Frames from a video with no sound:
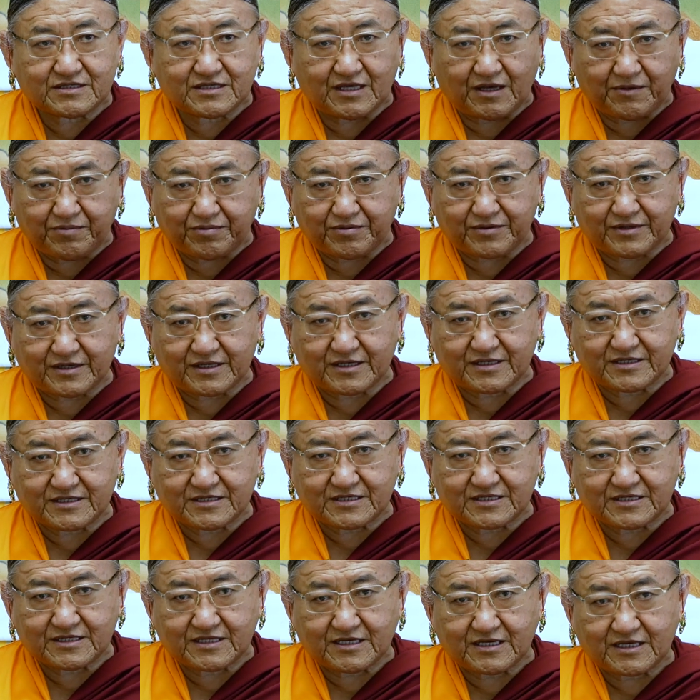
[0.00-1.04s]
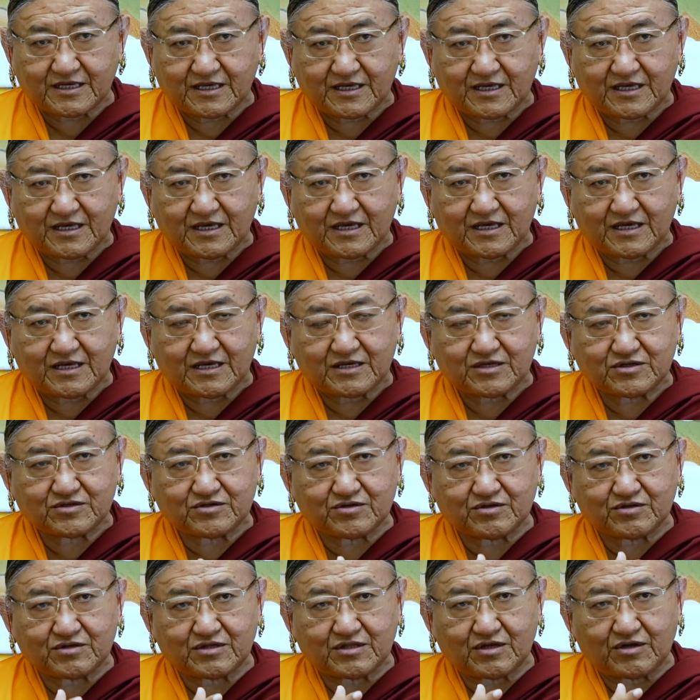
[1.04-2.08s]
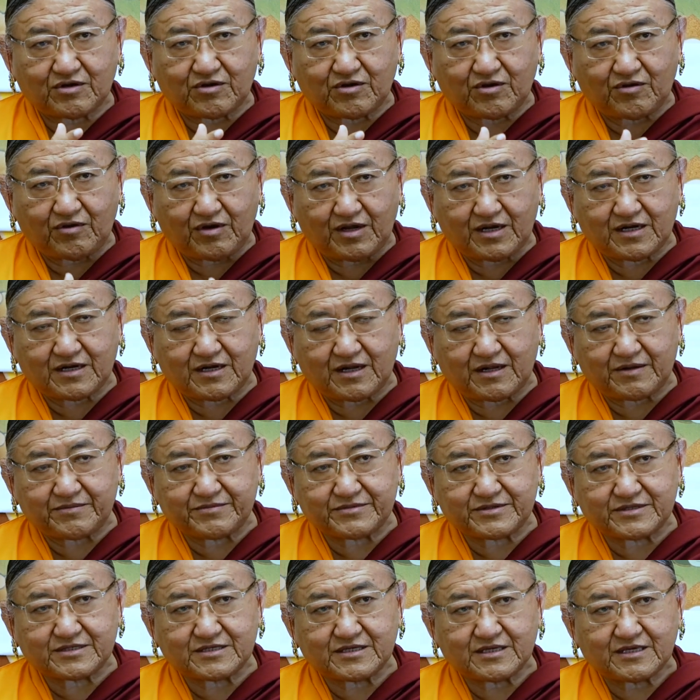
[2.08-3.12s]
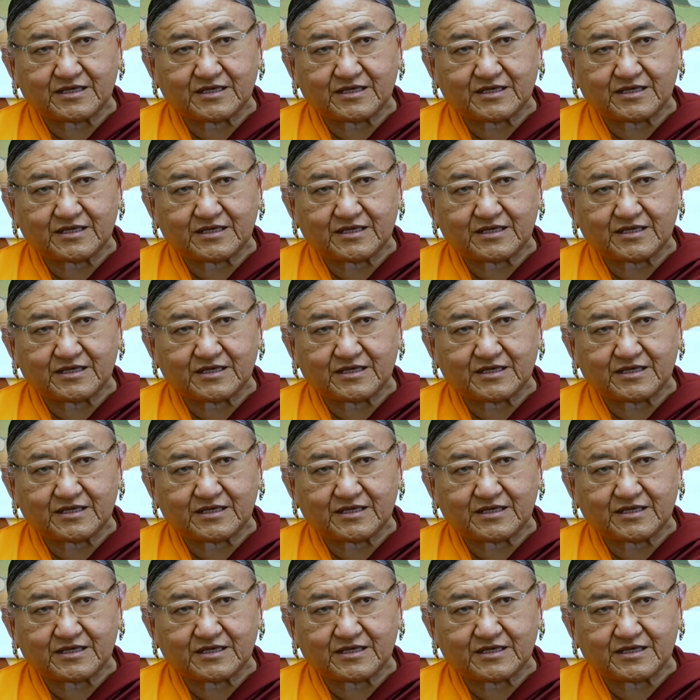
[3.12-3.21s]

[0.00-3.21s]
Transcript: sufferings. So the lower arm